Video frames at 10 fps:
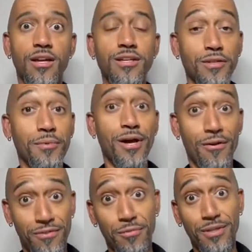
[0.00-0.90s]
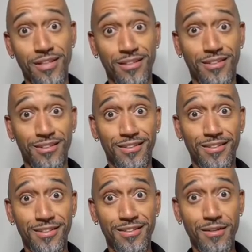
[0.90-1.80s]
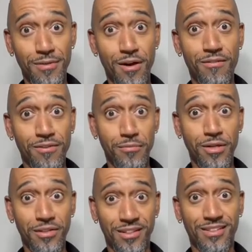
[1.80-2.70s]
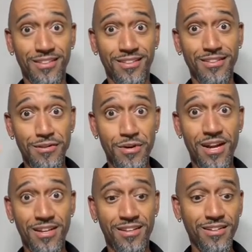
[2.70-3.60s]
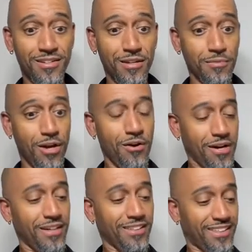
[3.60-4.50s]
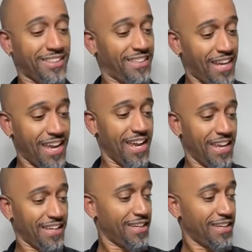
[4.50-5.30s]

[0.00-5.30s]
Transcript: Some of y'all feel me this. Some of y'all feel me on this, right? Some of y'all understand.